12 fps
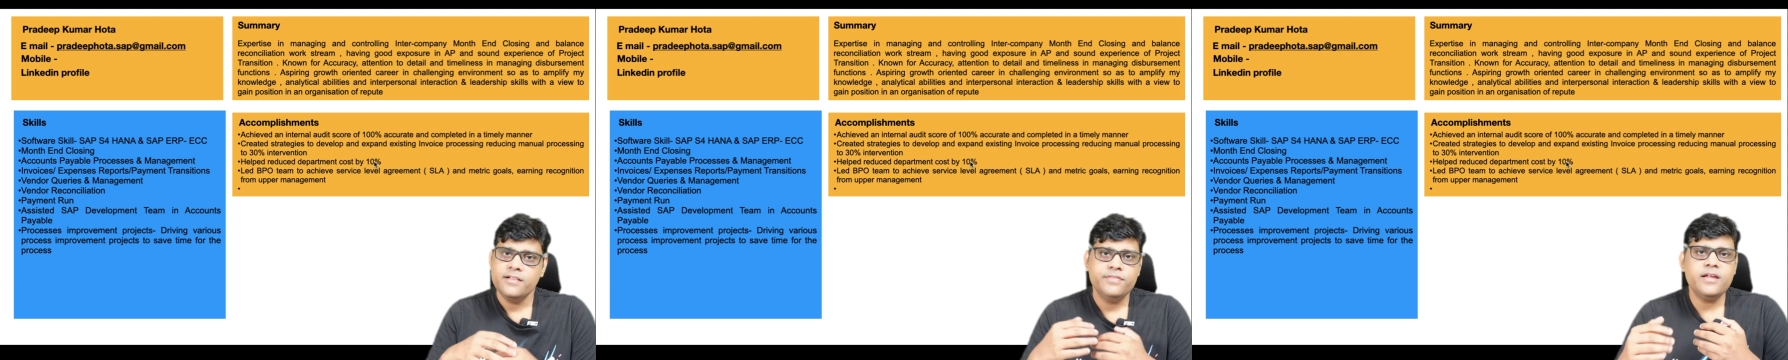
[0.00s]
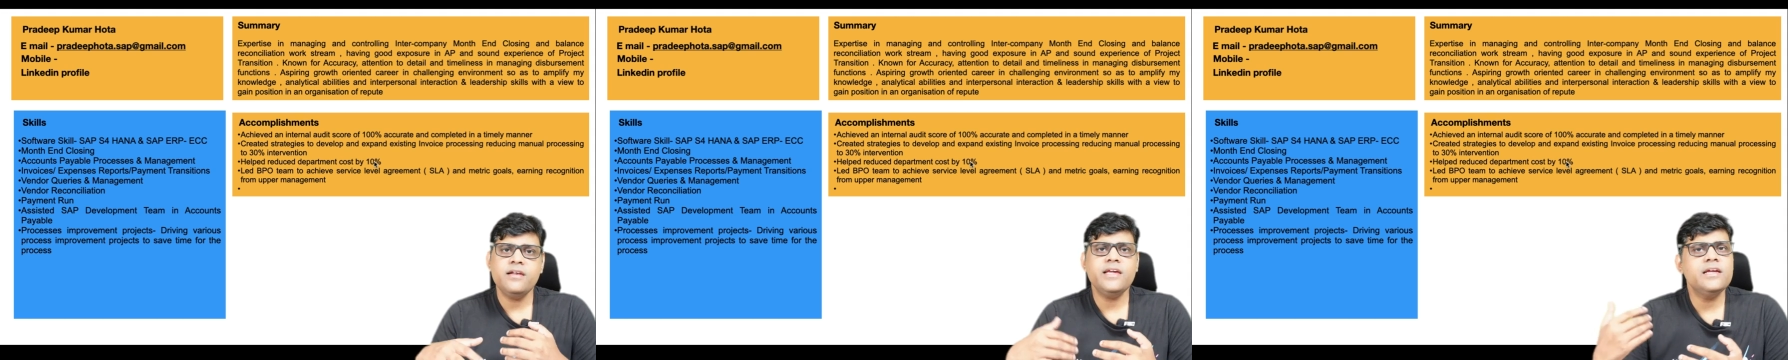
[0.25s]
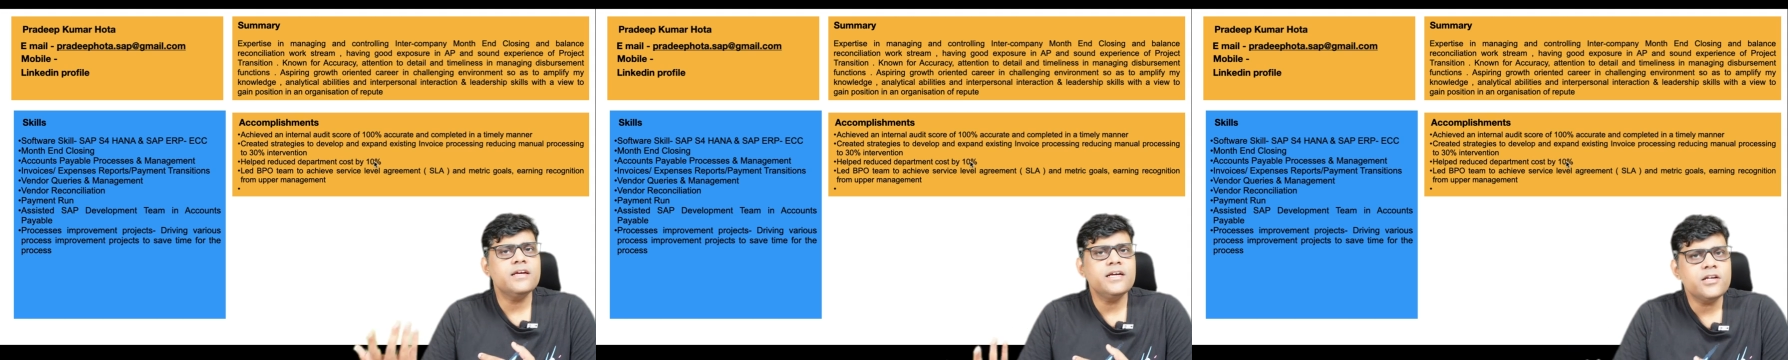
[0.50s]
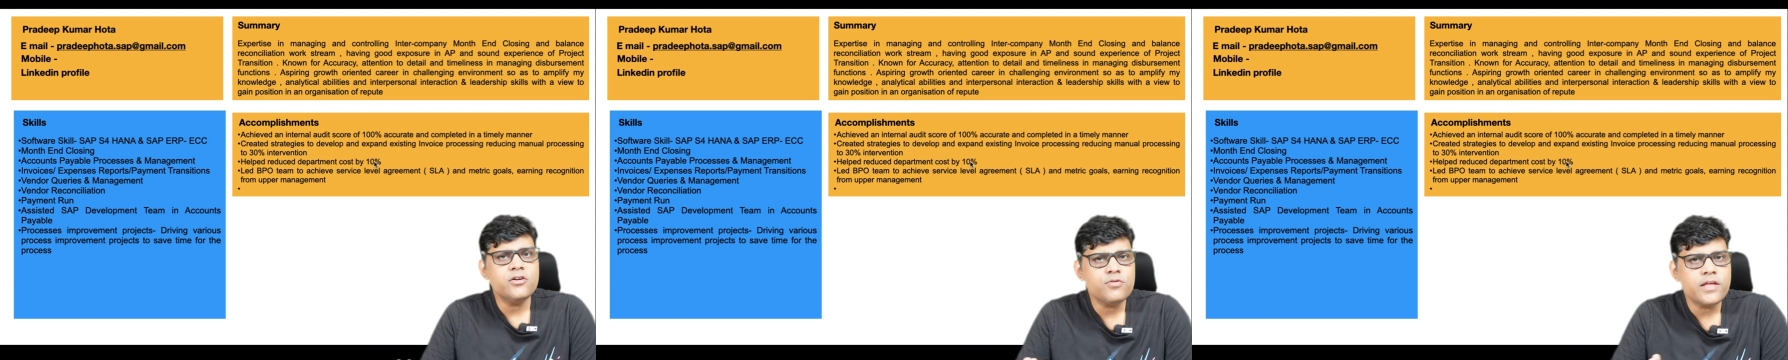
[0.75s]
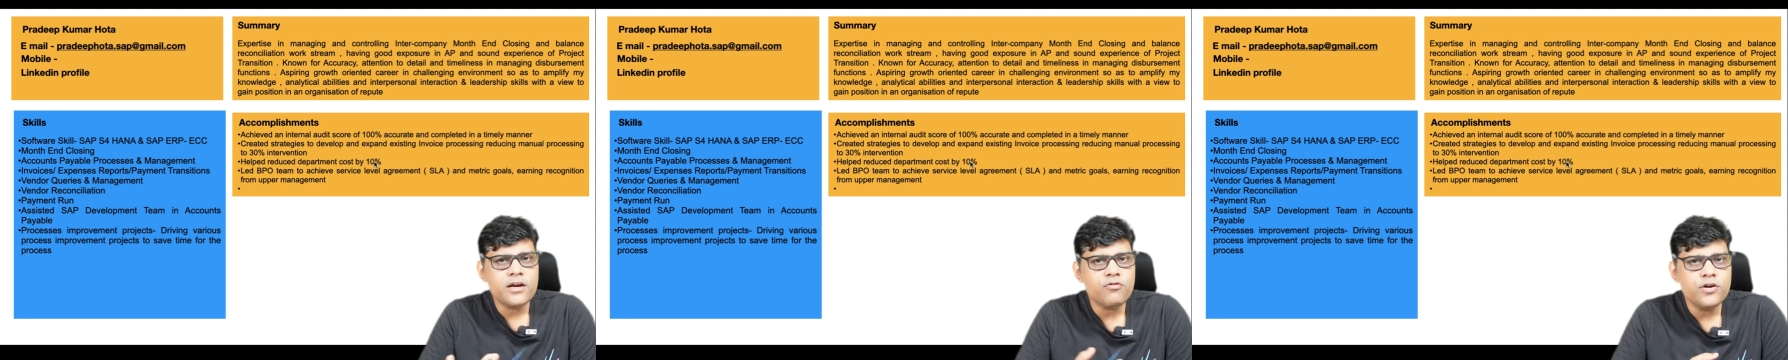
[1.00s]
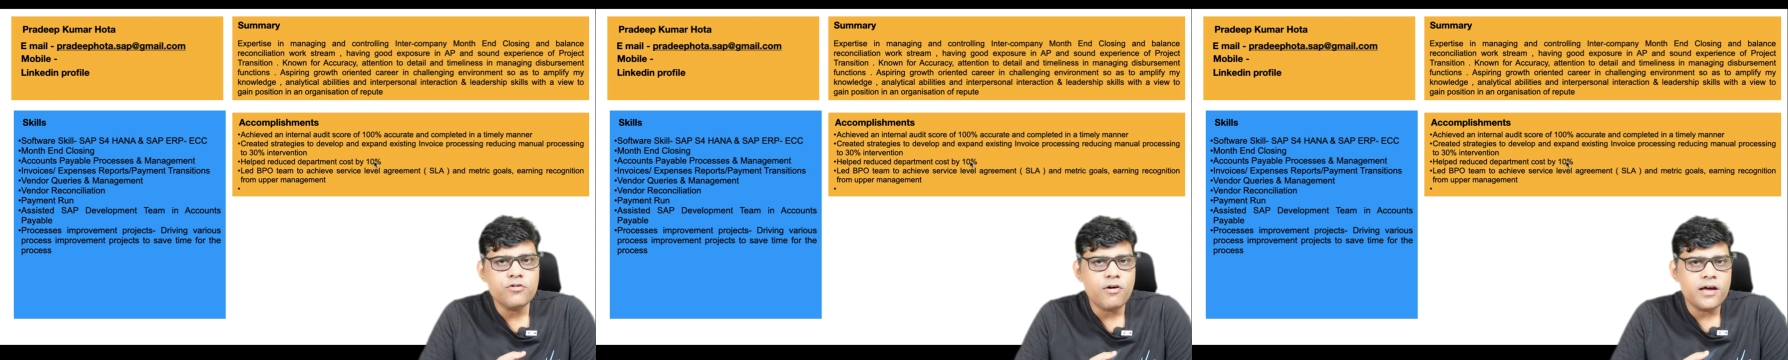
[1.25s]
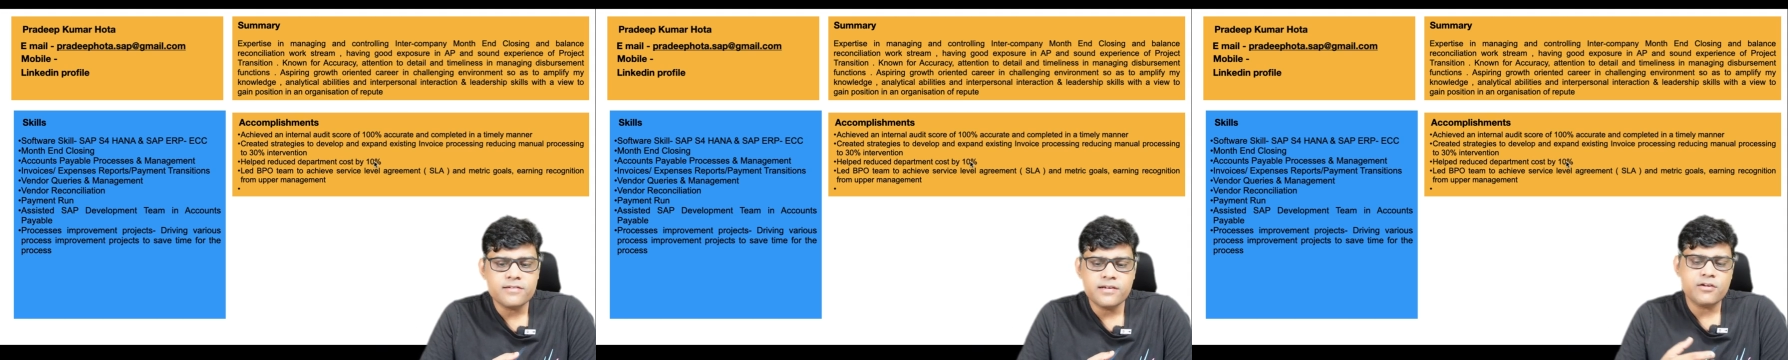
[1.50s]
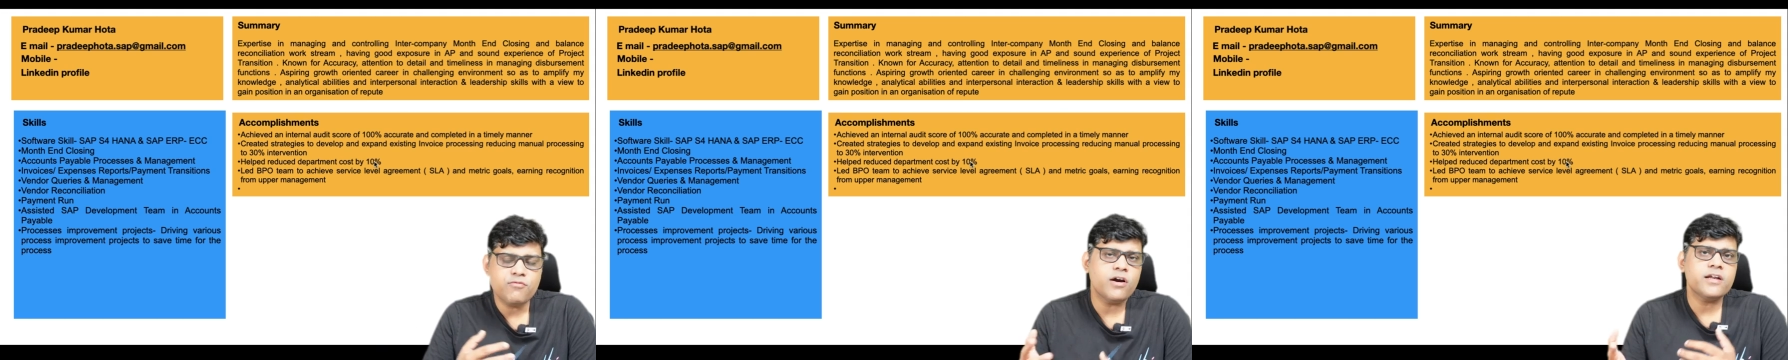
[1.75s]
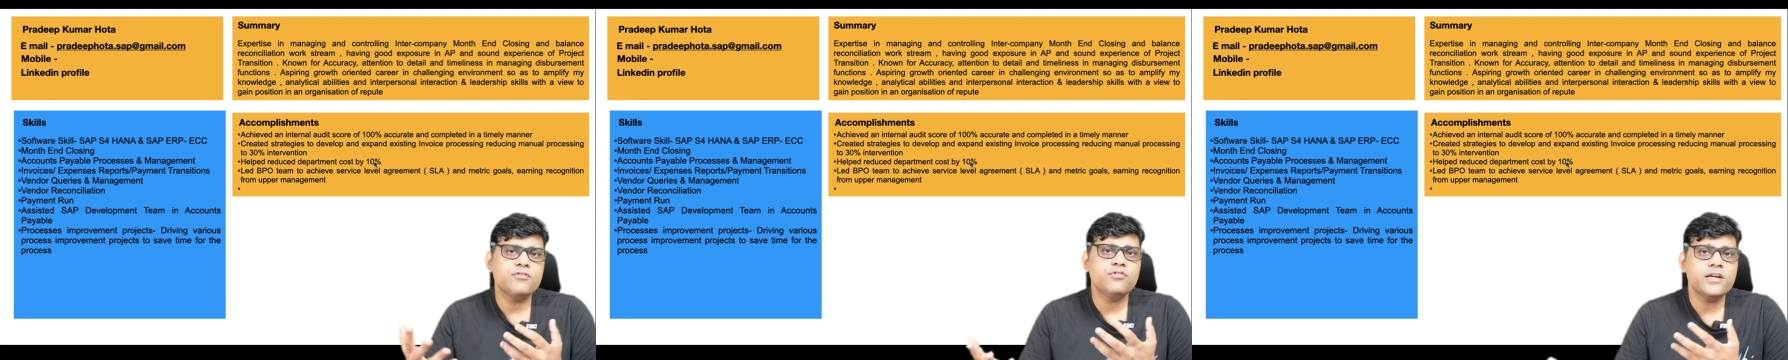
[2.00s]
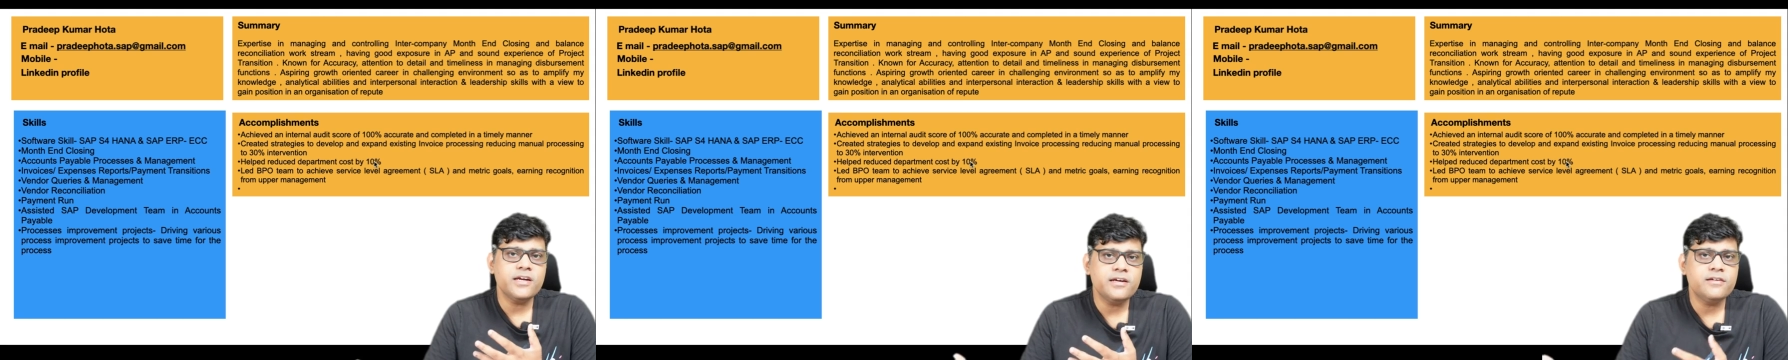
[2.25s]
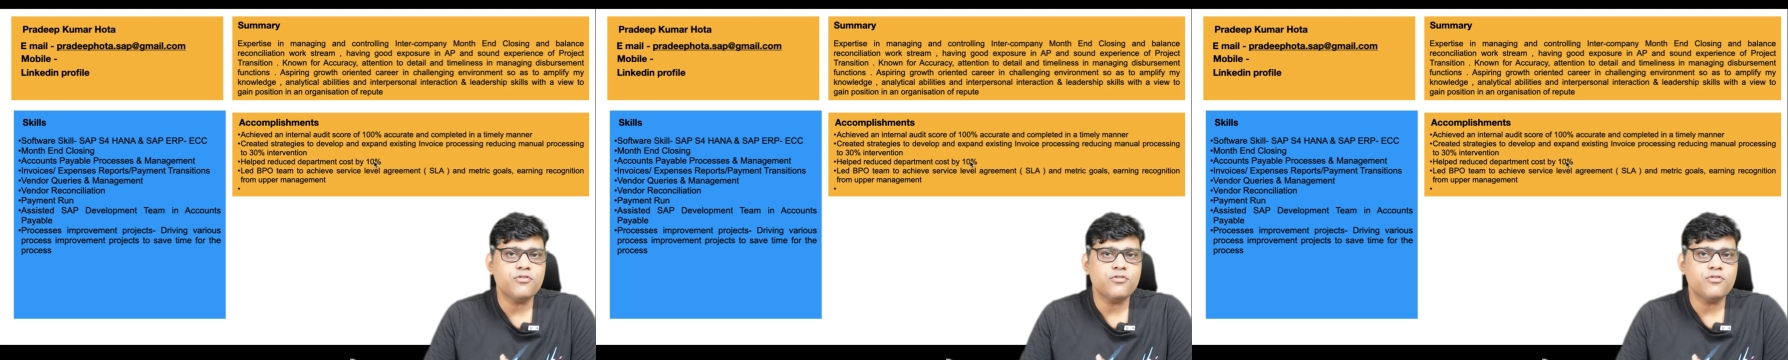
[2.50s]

Then in interview, they are going to ask like what you did.